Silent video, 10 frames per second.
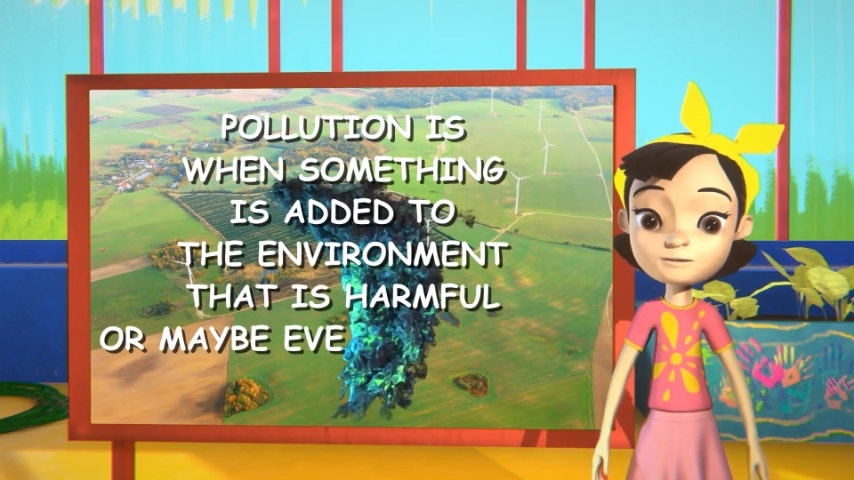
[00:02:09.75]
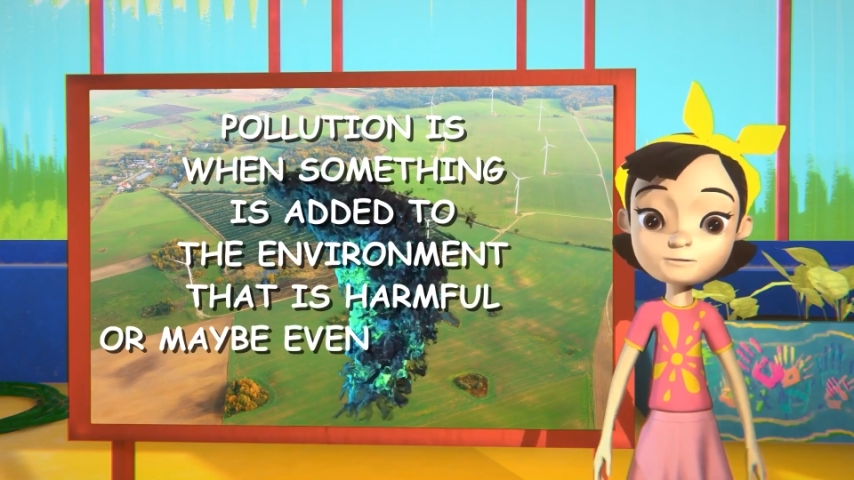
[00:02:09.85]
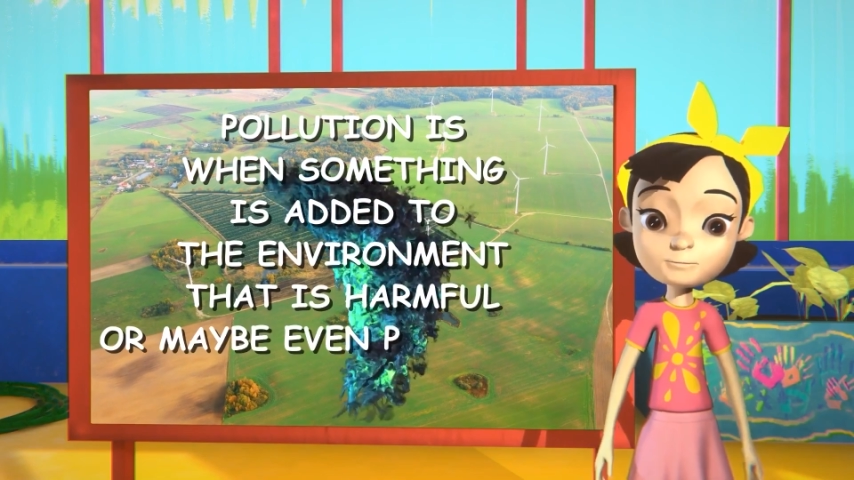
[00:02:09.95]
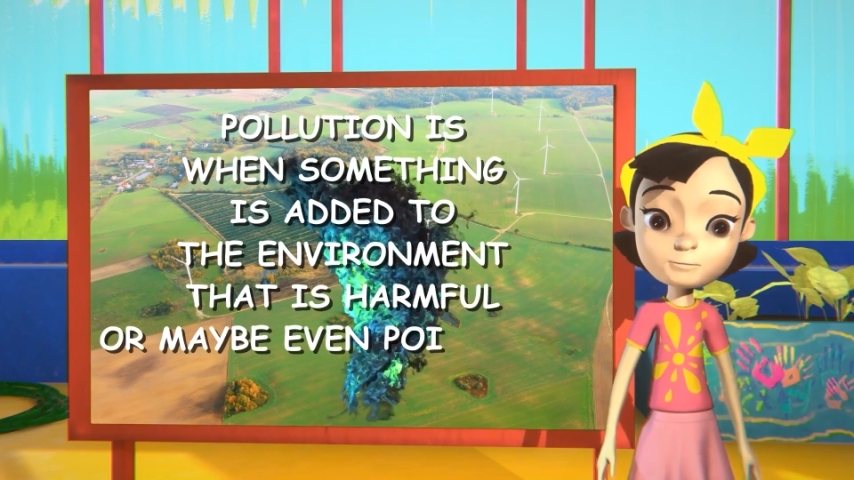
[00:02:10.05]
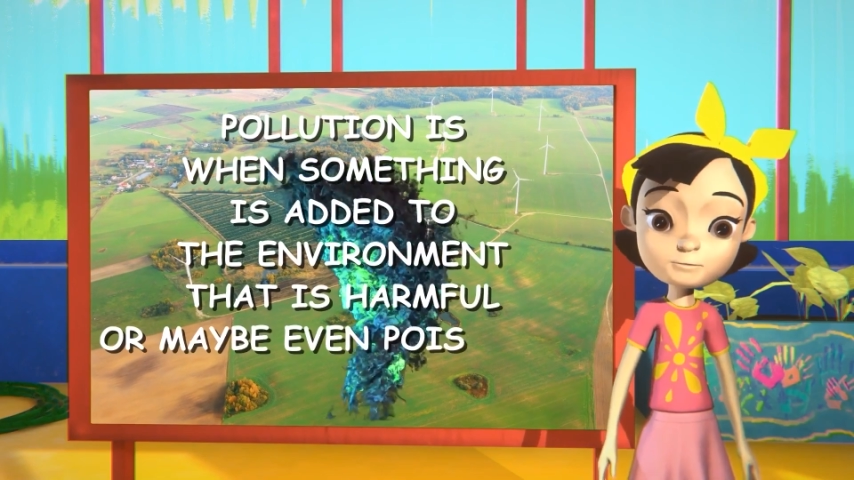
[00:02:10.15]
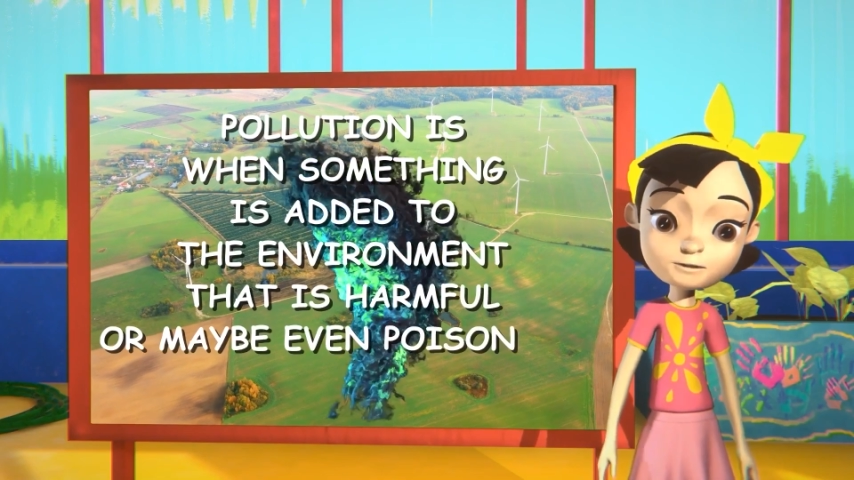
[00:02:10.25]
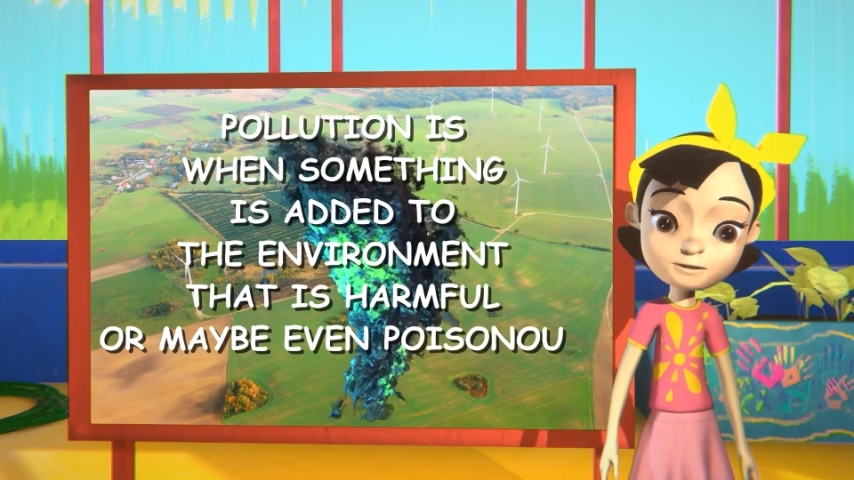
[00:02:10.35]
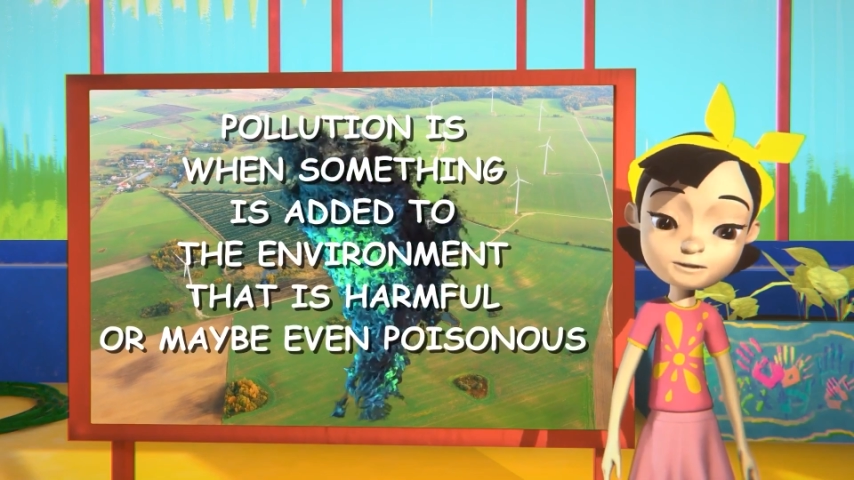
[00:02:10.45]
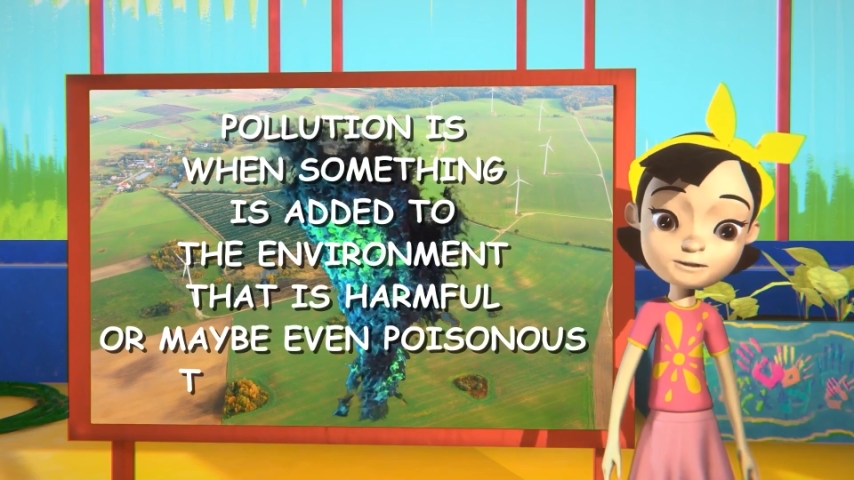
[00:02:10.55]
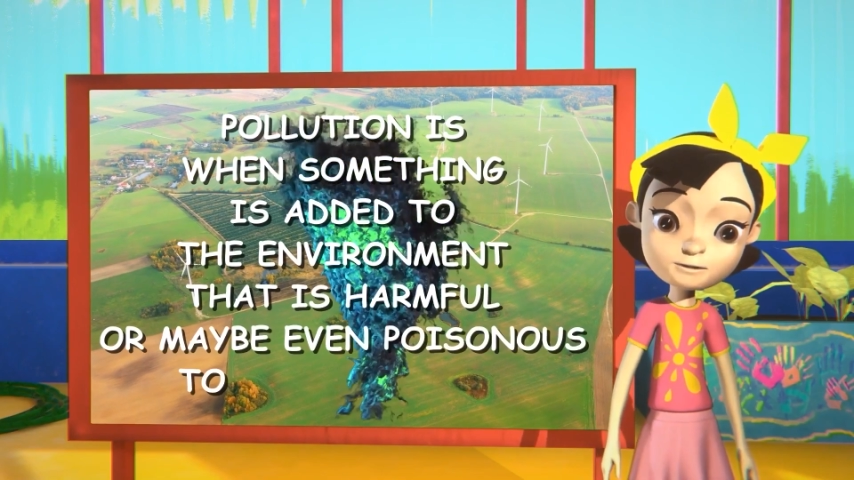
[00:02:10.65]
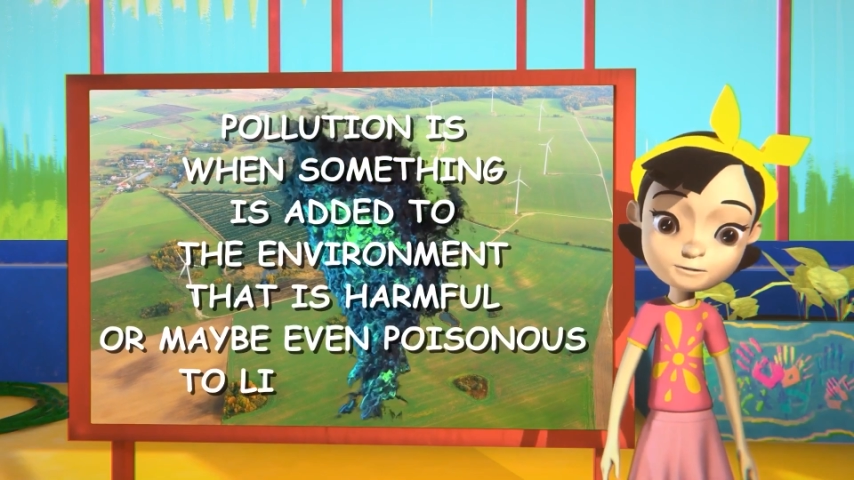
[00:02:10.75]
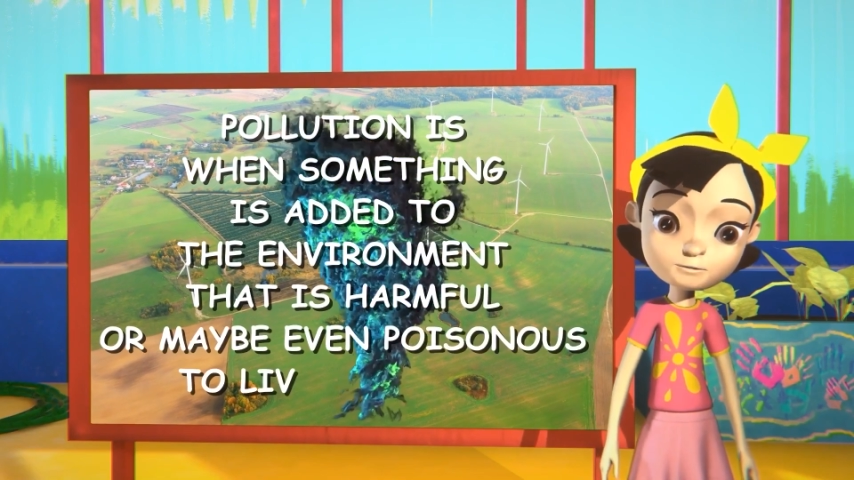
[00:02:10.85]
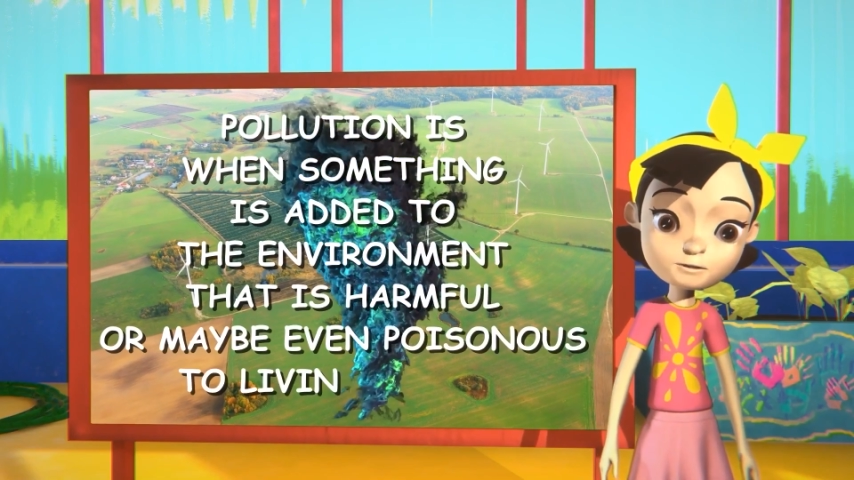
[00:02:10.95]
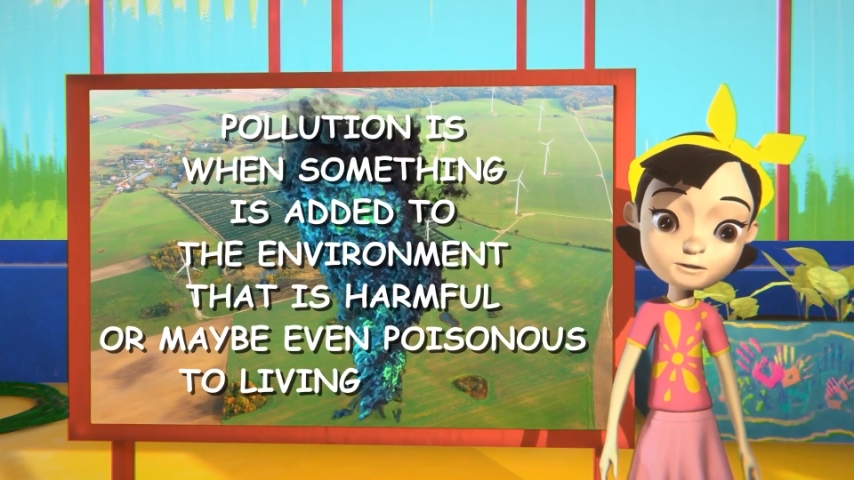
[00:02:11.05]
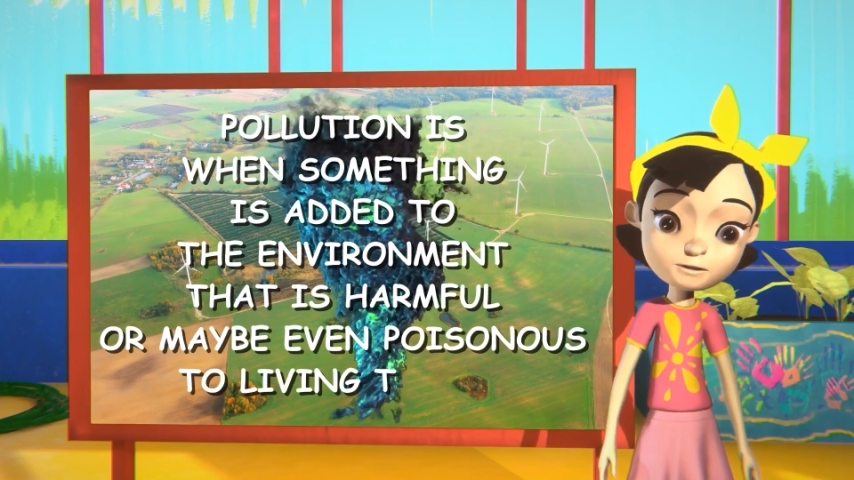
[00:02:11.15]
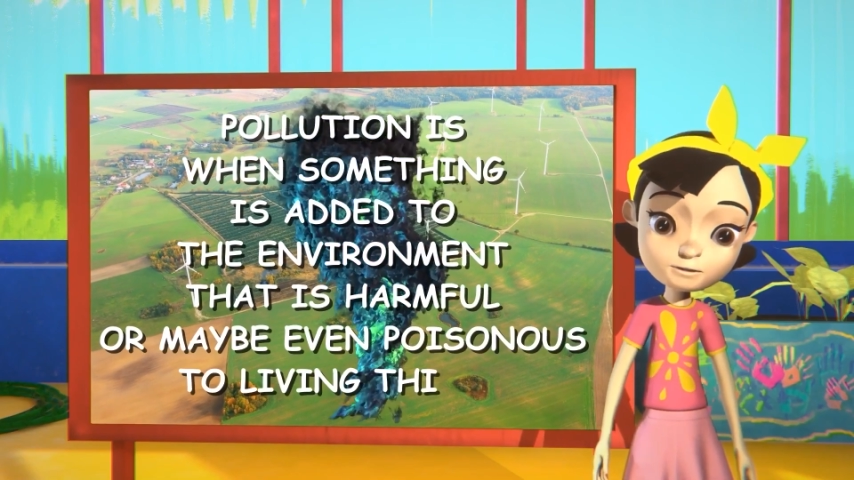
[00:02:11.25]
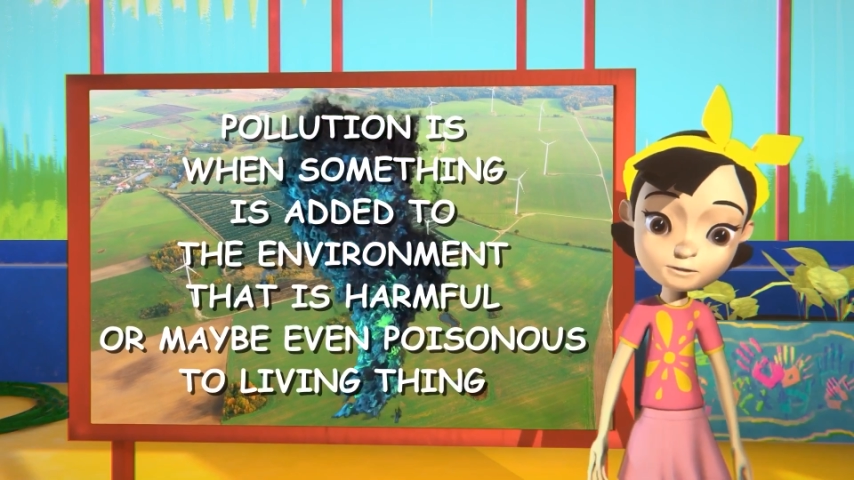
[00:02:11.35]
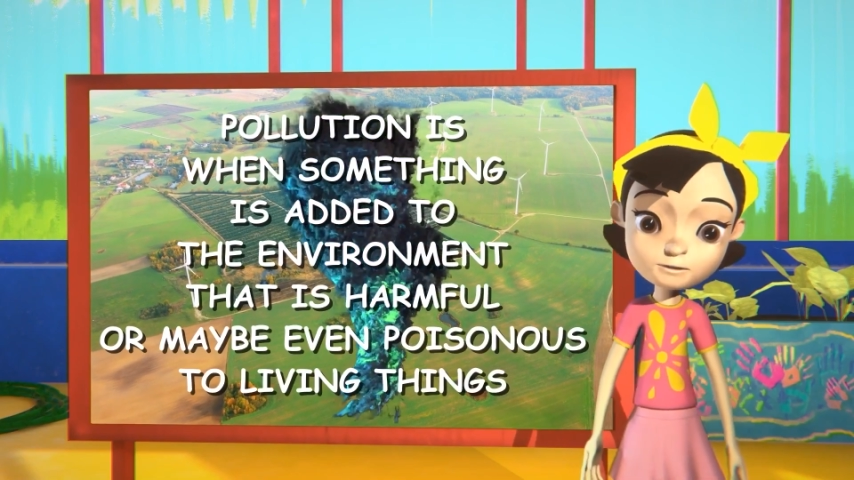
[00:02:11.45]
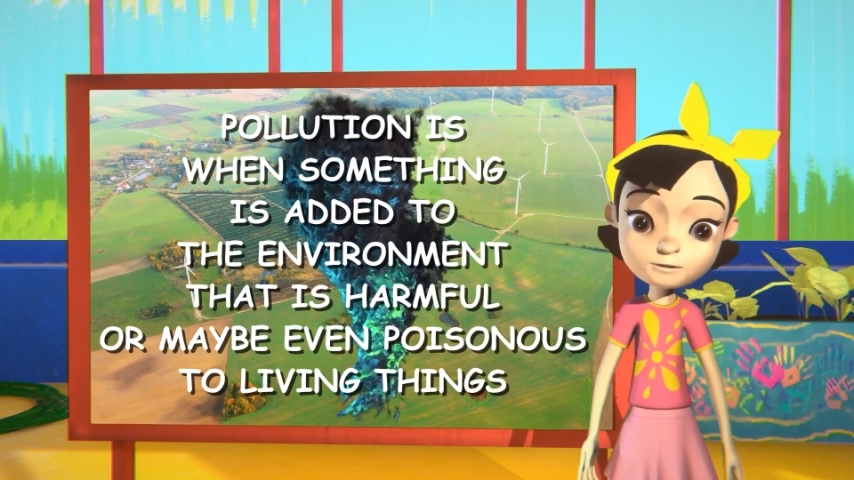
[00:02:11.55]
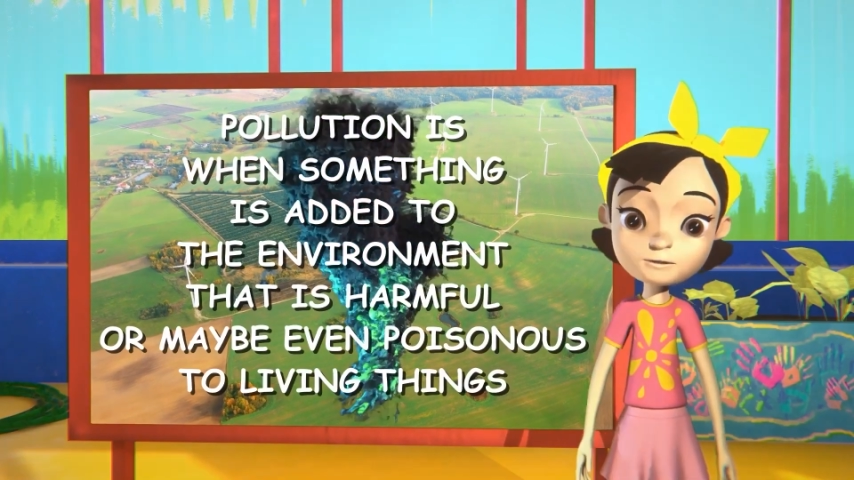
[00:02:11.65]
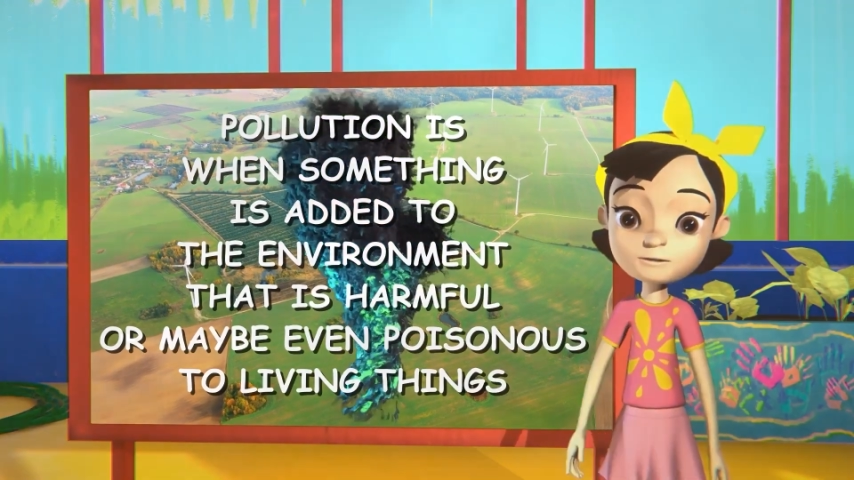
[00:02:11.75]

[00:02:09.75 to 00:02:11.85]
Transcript: even poisonous to living things.